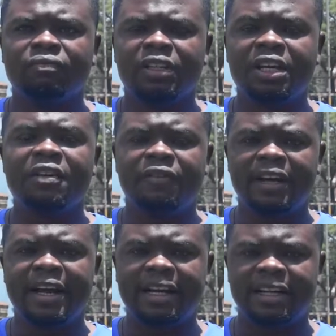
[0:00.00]
the
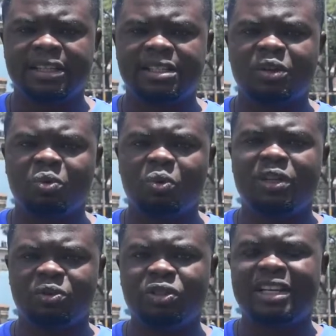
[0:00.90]
given guidelines,
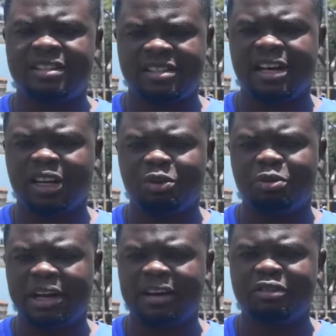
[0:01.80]
we just stuck to
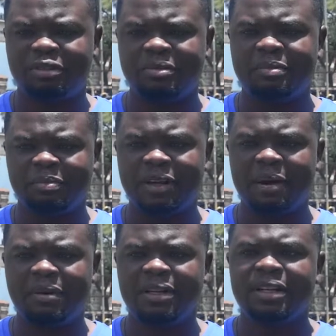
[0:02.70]
the 100
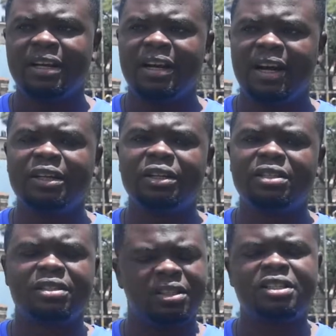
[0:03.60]
number, and
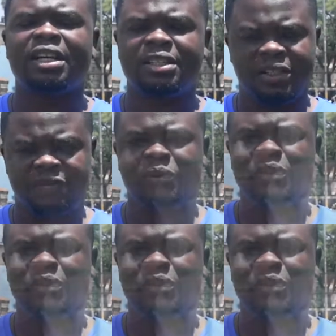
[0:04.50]
it's successful.